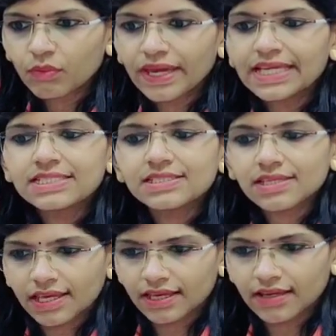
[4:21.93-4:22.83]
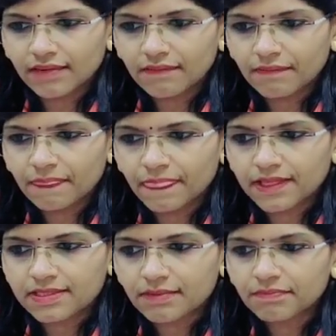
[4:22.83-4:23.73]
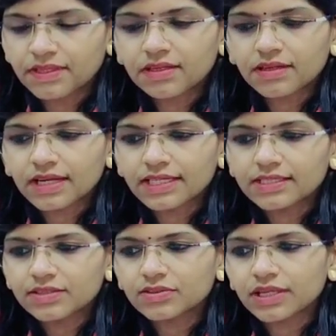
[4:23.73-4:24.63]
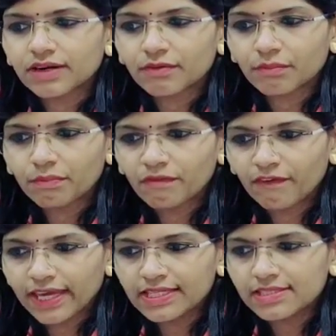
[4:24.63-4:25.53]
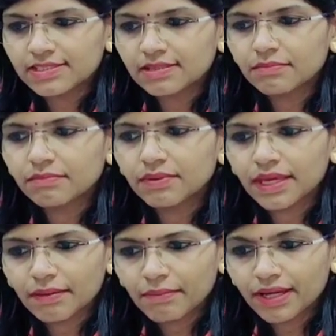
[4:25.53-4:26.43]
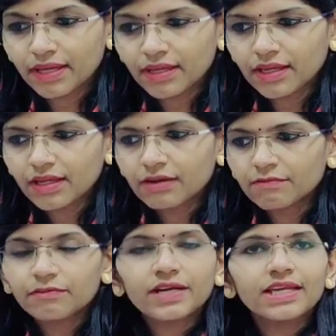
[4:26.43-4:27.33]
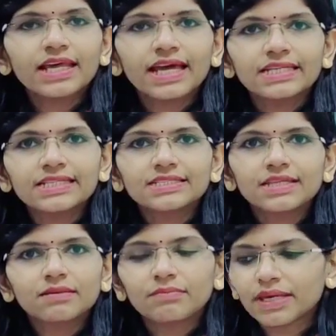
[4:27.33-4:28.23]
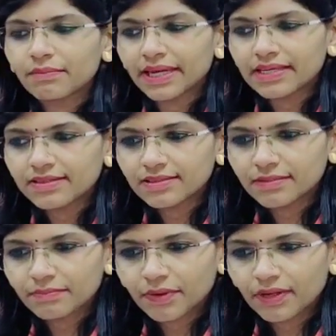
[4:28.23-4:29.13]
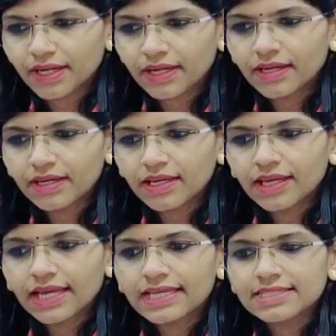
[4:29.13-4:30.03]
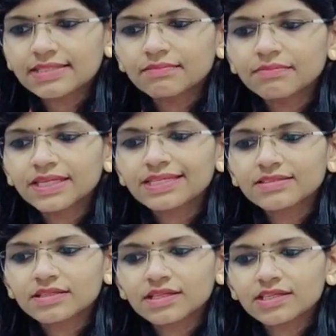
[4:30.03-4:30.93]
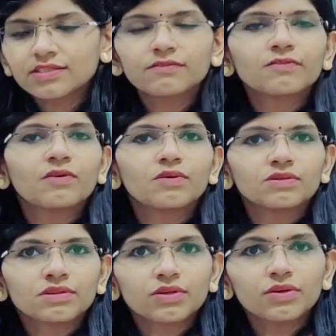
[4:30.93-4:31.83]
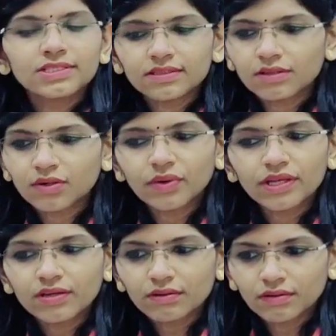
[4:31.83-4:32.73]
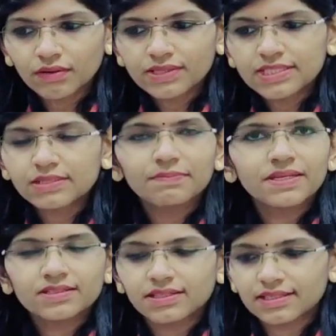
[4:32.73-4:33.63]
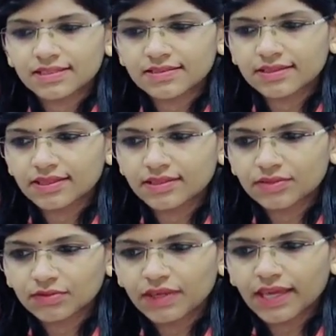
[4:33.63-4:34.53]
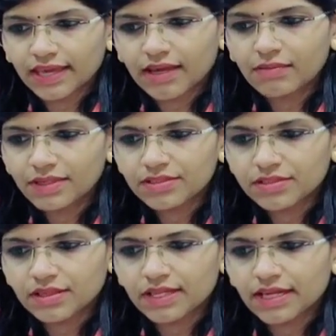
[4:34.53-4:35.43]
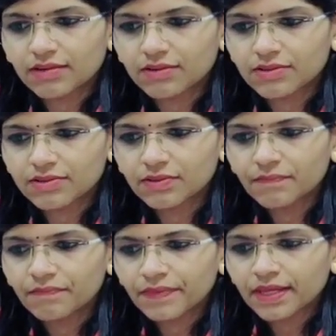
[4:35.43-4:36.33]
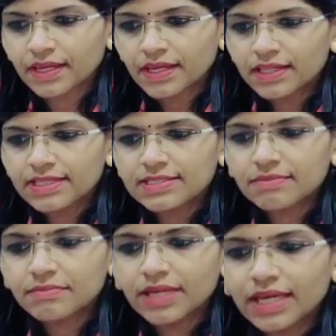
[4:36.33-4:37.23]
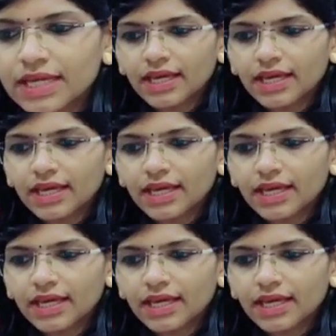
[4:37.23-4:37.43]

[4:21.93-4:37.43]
weight gain, something related to her weight, BMI. For a dietitian, BMI is important, and some histories of chronic constipation it is there. So we can mention that also. Then some